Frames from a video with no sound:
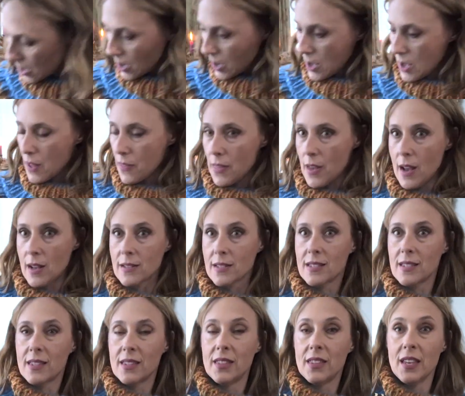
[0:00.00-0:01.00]
and that's
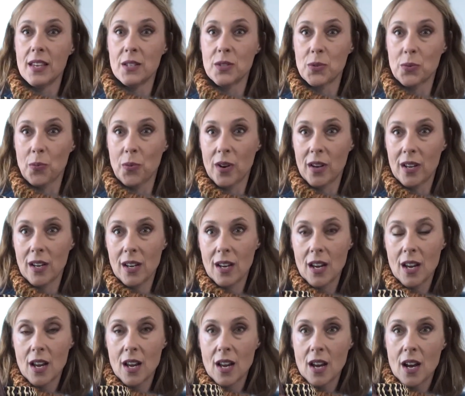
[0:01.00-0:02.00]
this one.
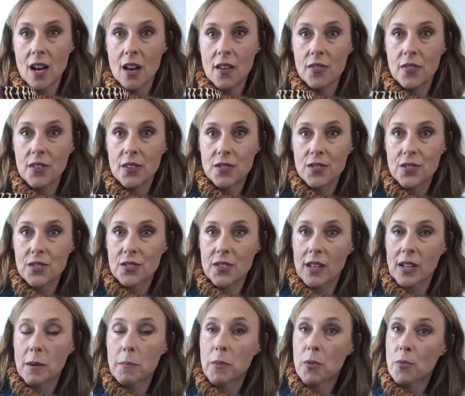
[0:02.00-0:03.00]
This is
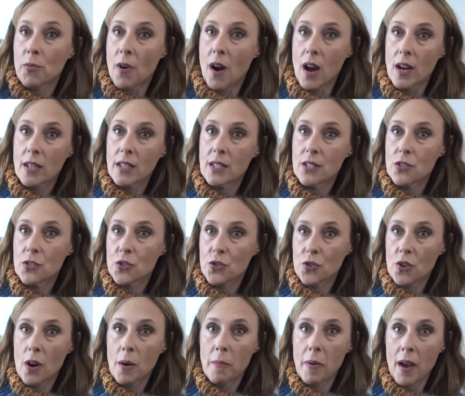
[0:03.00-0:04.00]
like a Moroccan
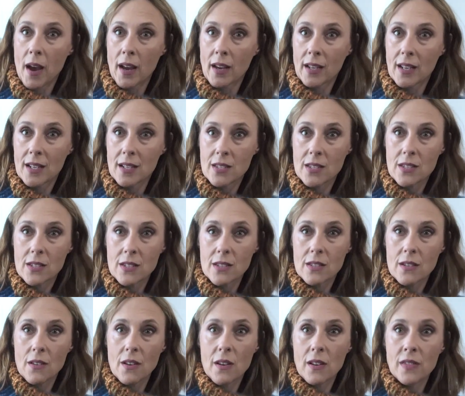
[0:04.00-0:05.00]
straw bag. It's
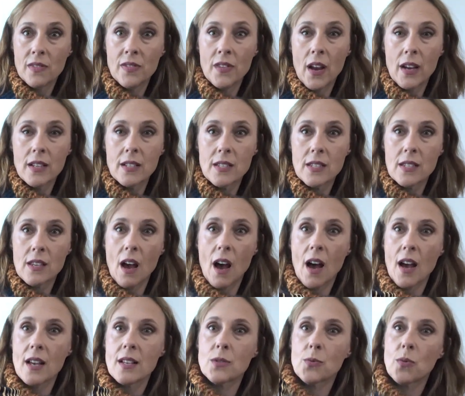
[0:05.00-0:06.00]
a nice
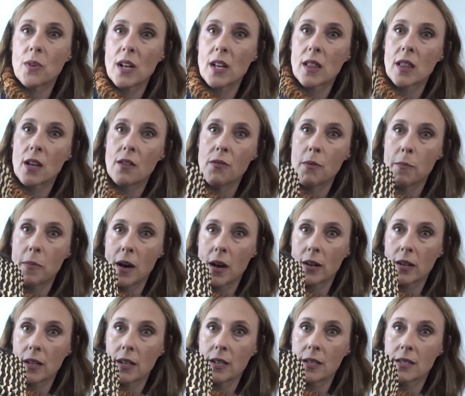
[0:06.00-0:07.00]
size. What I love
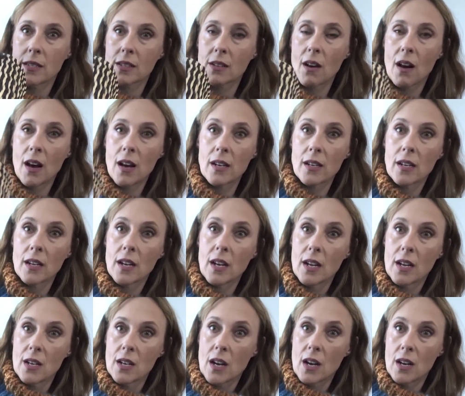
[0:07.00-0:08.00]
about it, it's got
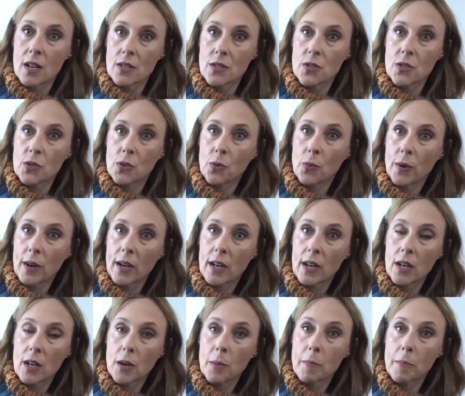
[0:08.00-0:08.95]
a square